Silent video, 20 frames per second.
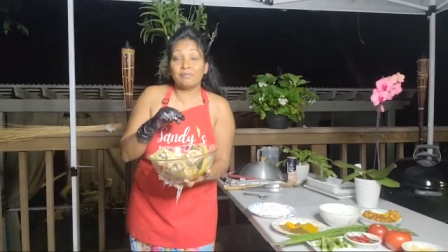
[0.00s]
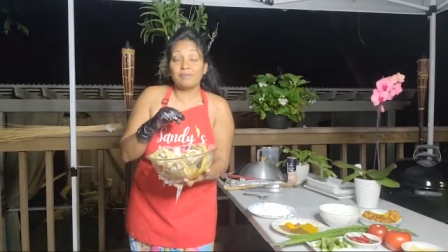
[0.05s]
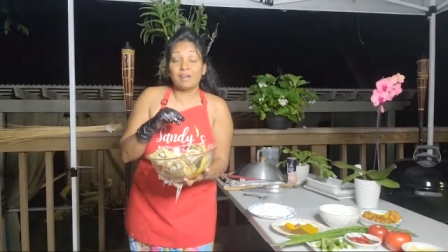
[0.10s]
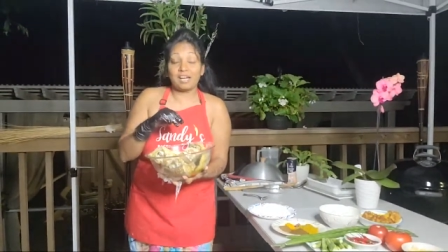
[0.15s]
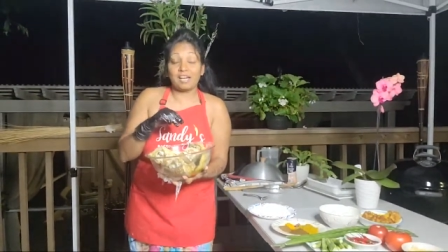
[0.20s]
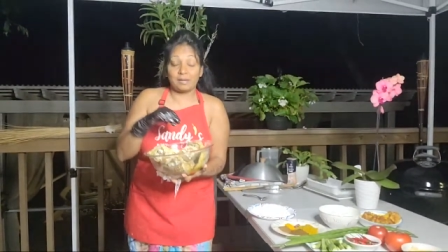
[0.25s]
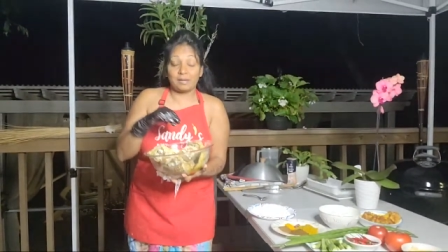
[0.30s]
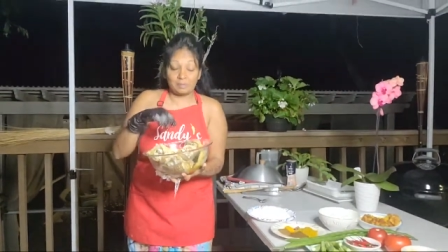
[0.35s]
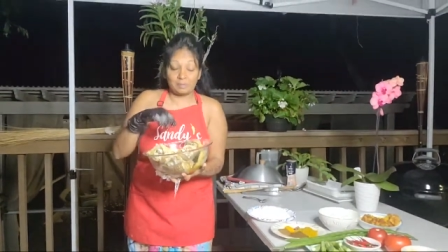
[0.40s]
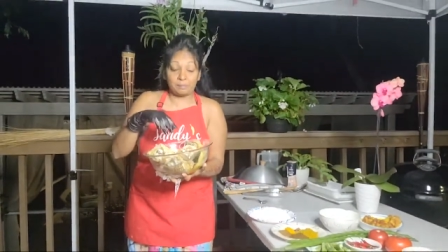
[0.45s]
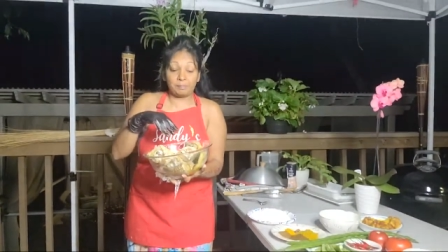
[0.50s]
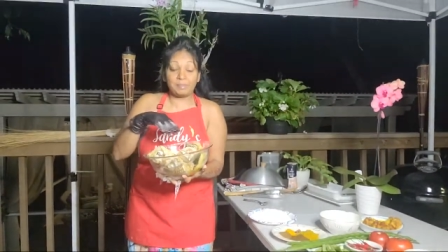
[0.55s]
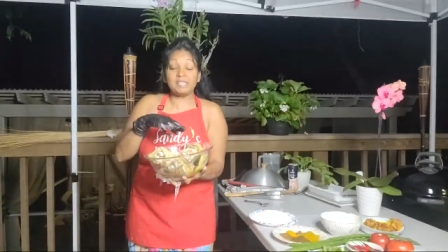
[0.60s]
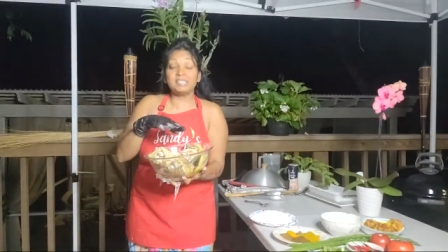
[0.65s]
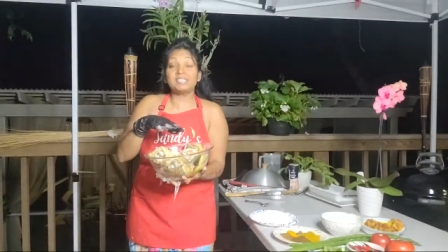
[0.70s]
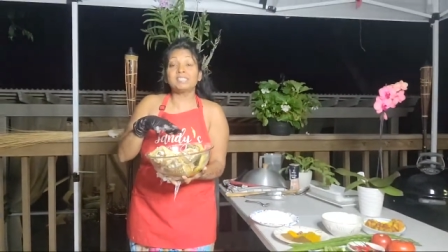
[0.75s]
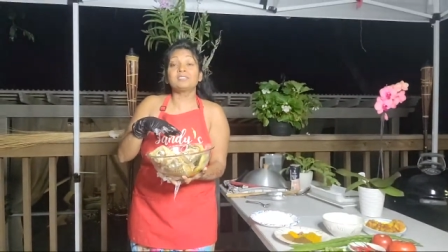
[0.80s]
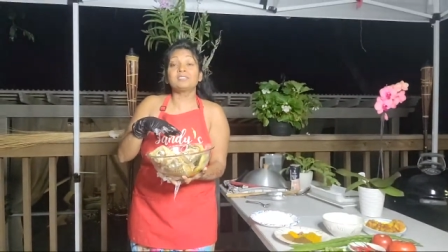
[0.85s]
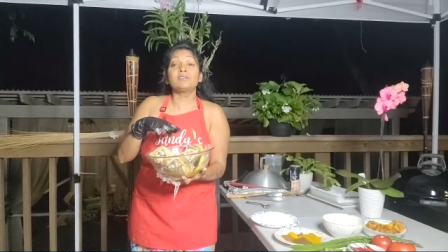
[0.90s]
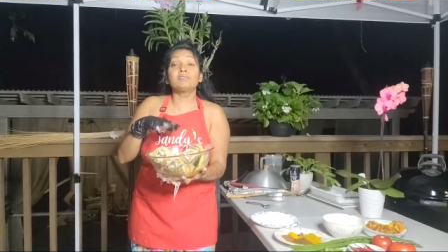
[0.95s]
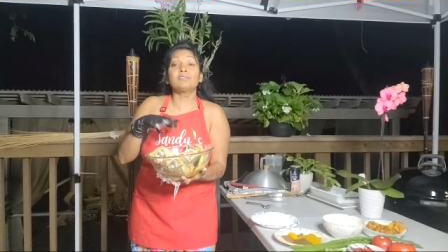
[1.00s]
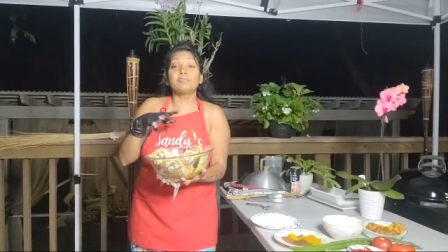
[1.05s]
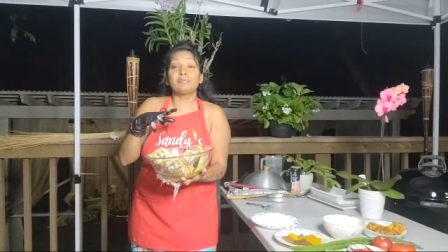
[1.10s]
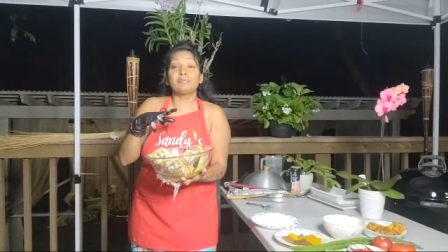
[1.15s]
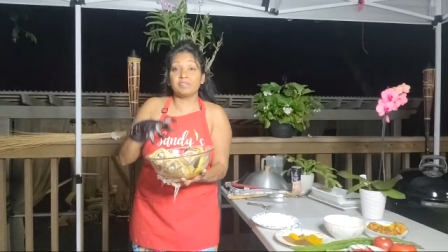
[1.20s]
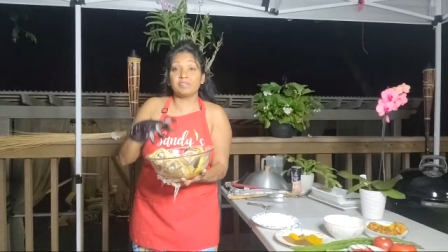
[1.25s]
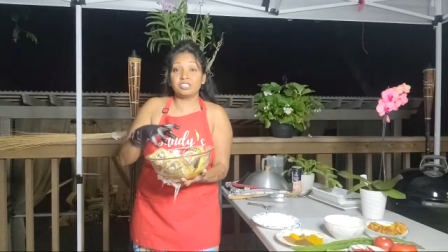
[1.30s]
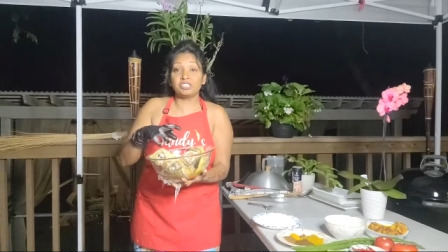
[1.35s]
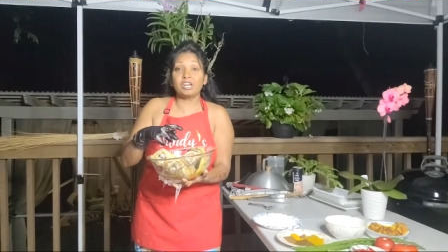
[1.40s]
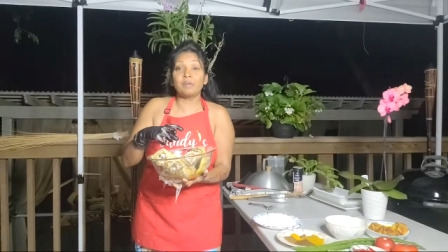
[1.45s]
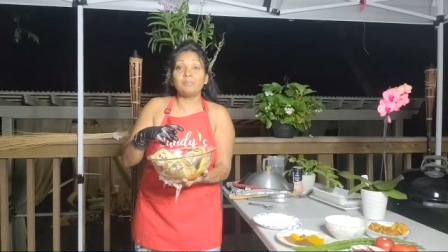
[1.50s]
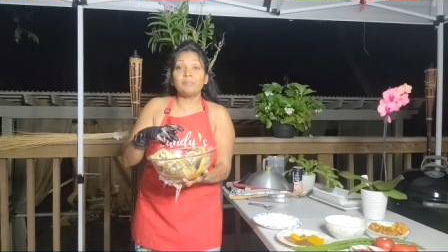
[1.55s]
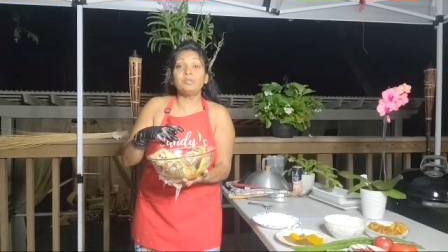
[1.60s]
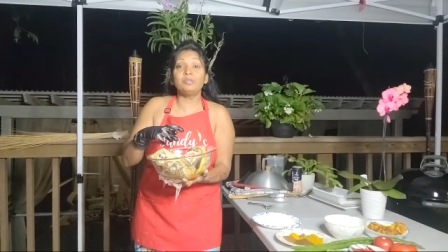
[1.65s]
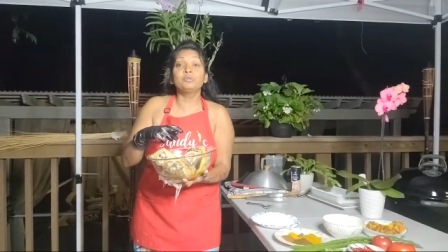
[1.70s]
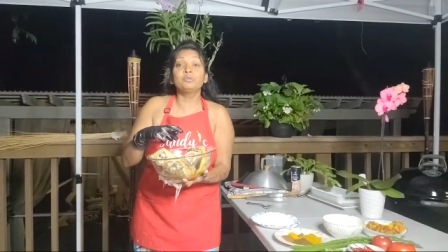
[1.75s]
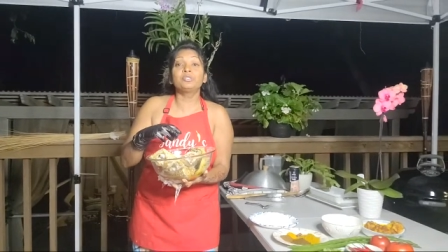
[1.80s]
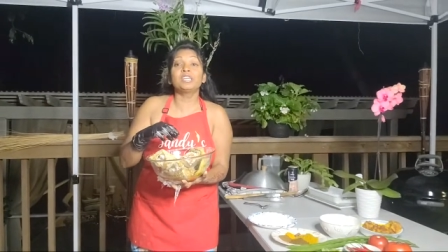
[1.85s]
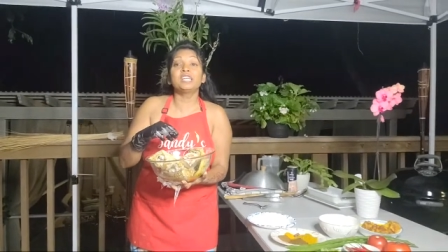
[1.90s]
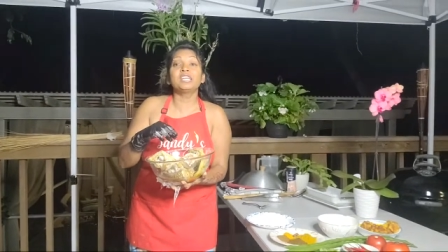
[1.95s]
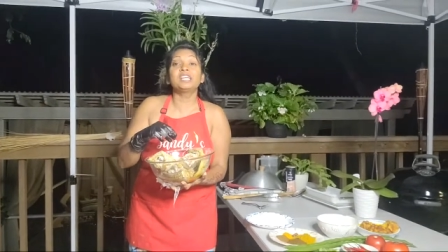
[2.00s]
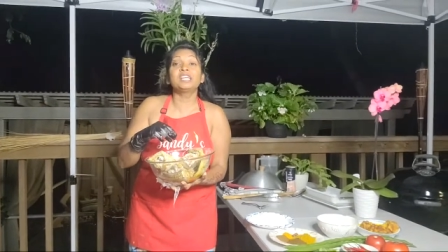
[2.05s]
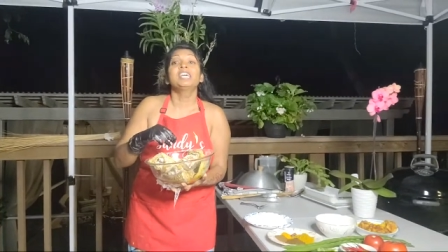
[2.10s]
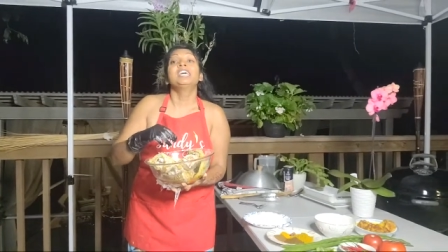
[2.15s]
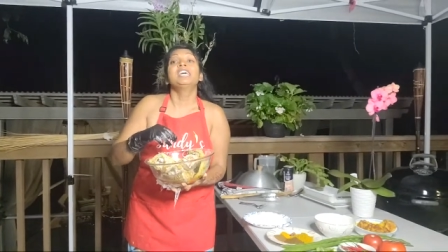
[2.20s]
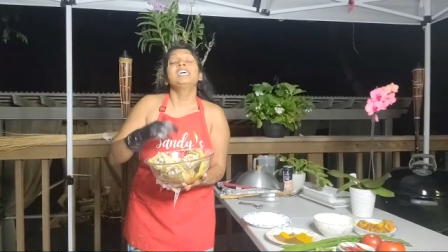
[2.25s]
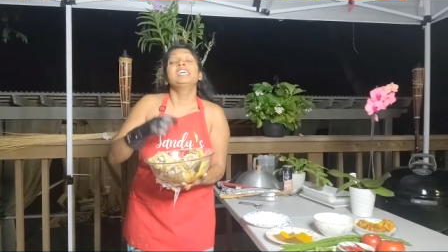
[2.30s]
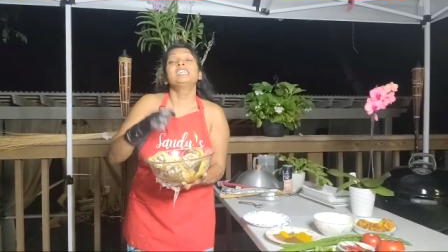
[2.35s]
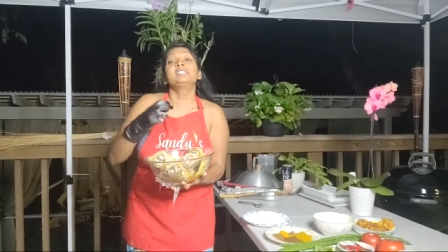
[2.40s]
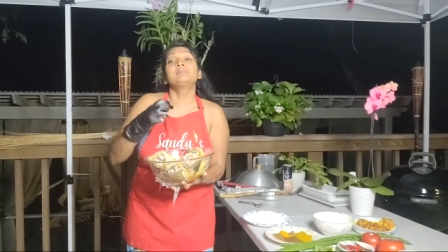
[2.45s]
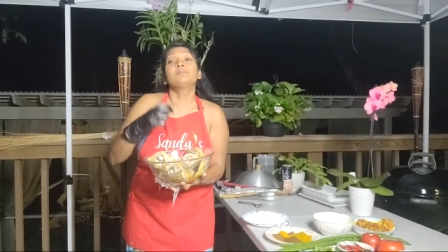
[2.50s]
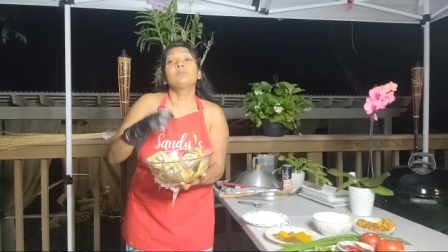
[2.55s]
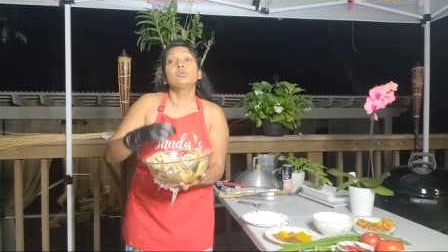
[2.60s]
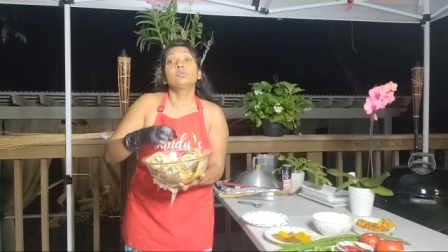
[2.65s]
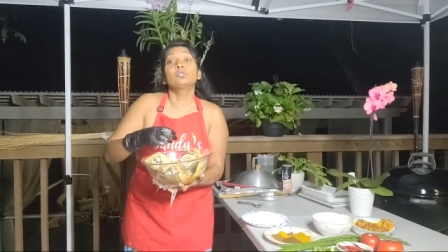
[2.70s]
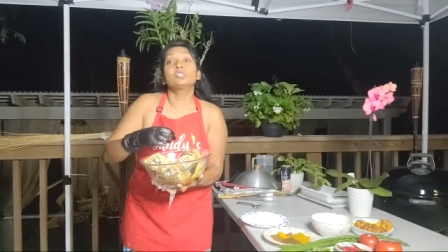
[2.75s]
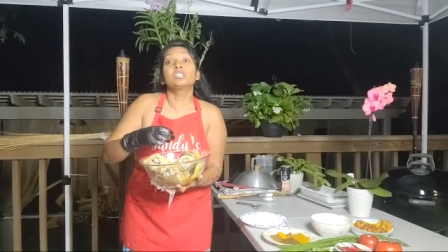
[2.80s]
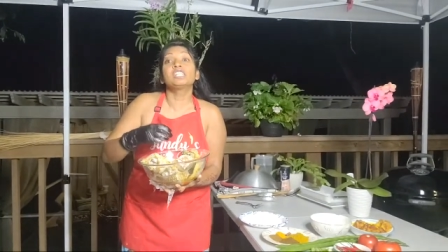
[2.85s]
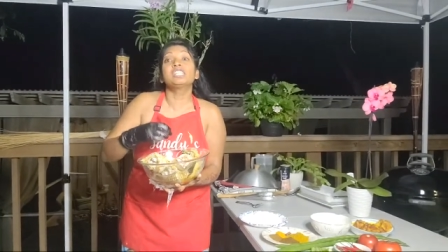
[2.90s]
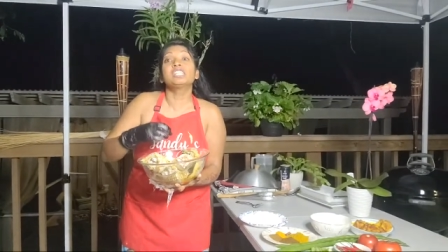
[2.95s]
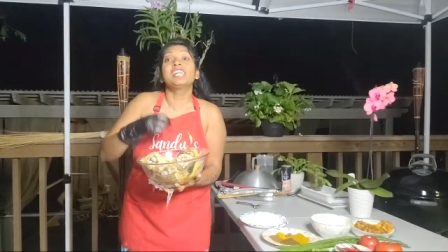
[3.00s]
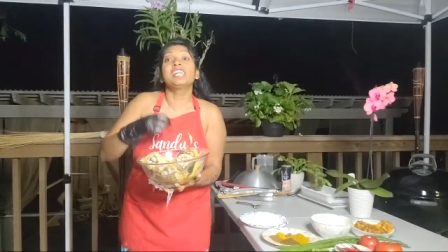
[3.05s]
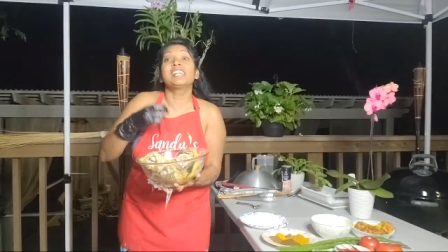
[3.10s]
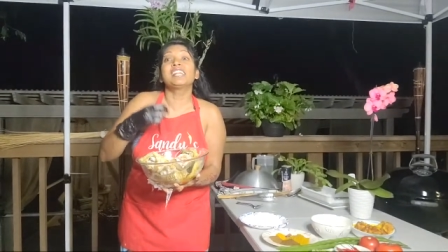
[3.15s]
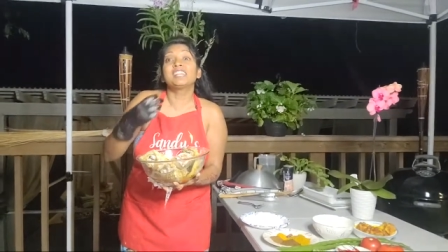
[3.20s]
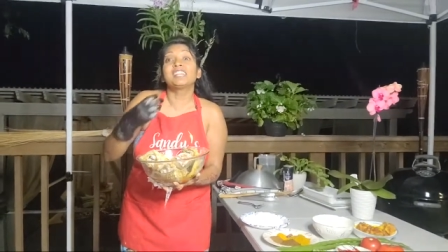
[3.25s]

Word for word: um, the pieces of the fish I'm using is mostly the,